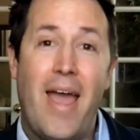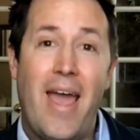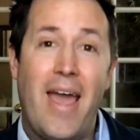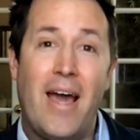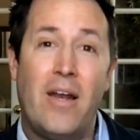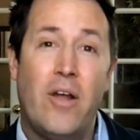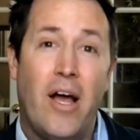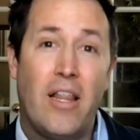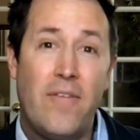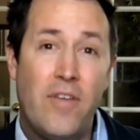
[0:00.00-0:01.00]
and
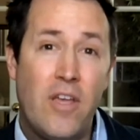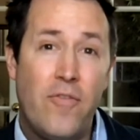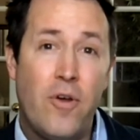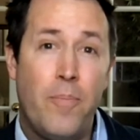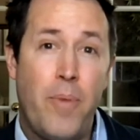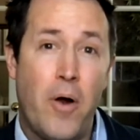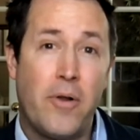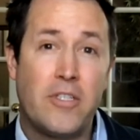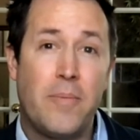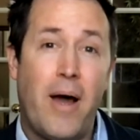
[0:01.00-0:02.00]
I'll even give you a
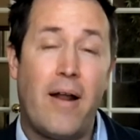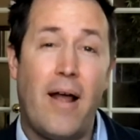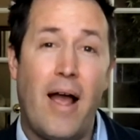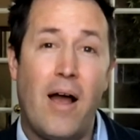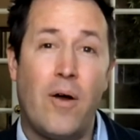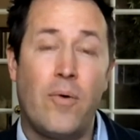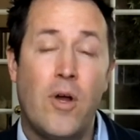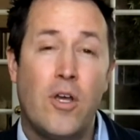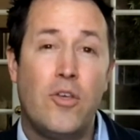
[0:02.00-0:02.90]
bonus about how